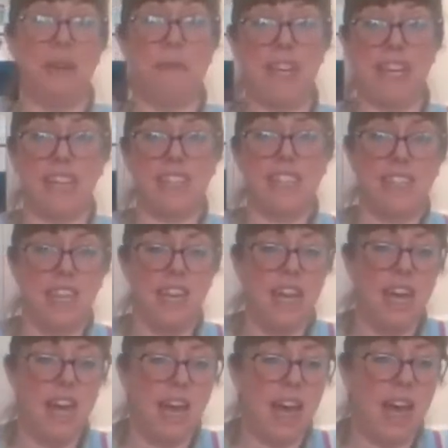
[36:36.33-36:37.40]

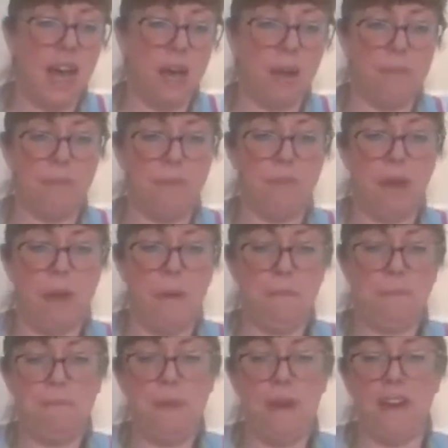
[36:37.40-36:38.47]
mix.
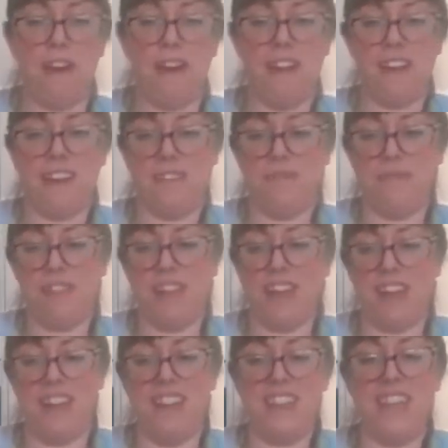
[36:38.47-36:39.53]
But
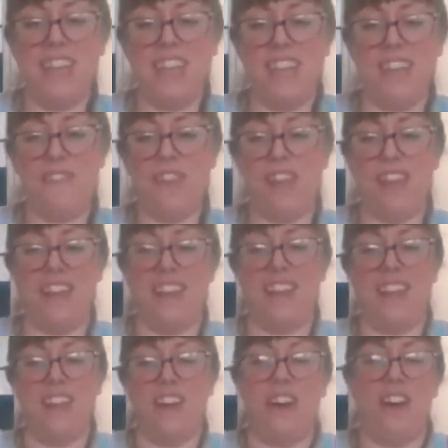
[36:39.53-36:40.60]
I think if
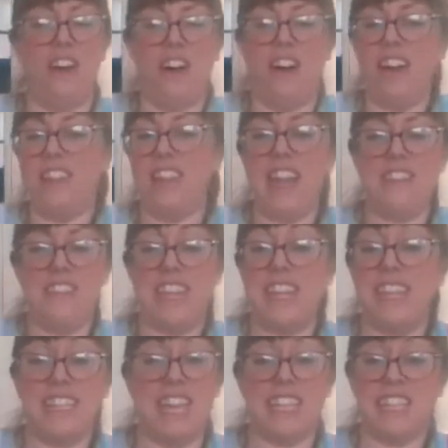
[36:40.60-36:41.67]
either let the
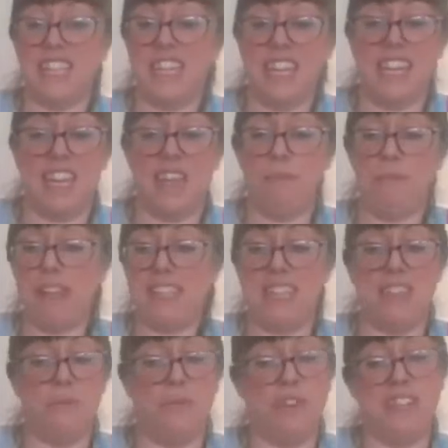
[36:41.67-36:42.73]
kids get sticky and
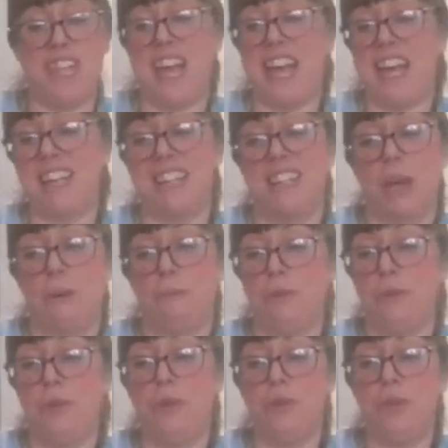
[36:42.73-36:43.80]
messy and wash their hands up
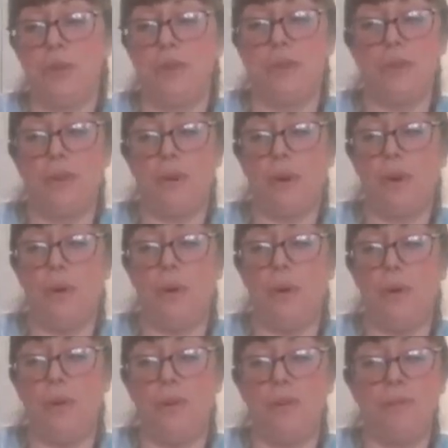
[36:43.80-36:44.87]

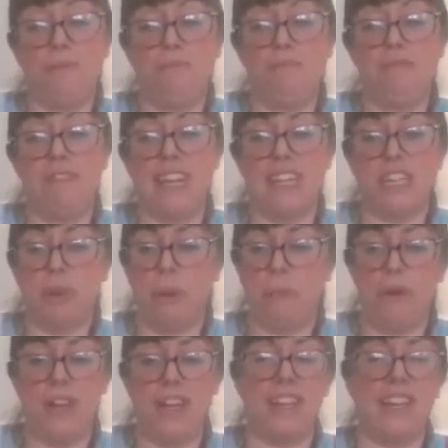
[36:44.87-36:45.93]
or bring it to a
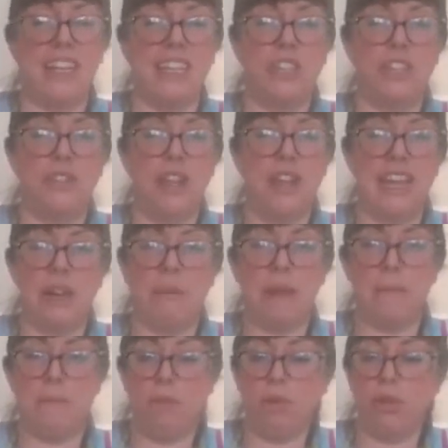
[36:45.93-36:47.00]
point that it's a little
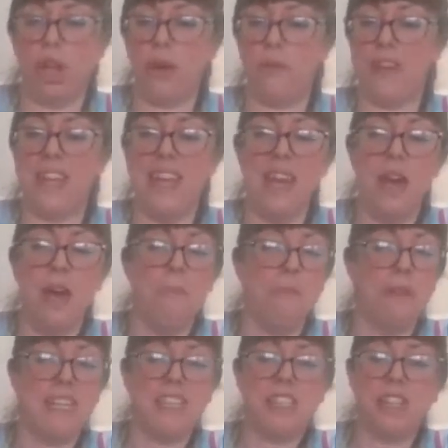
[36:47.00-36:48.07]
bit more doughy.
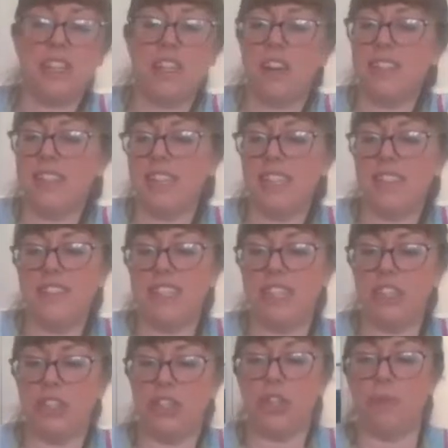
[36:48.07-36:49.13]
But it's such a nice
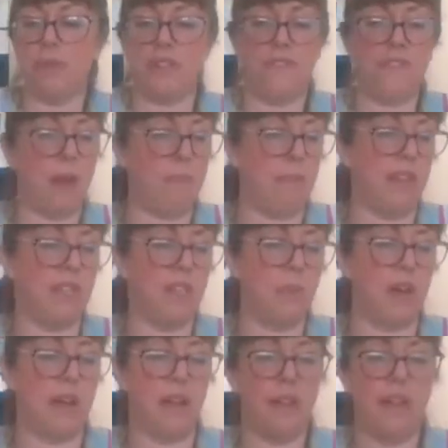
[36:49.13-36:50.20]
activity to do as a family as
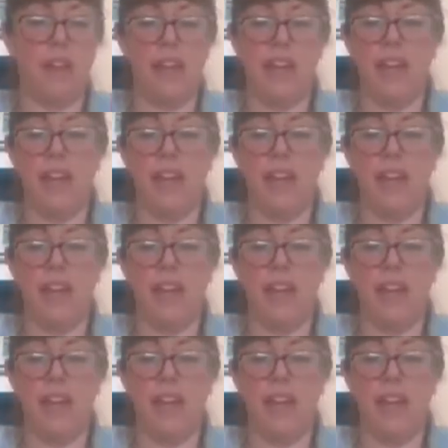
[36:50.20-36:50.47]
well.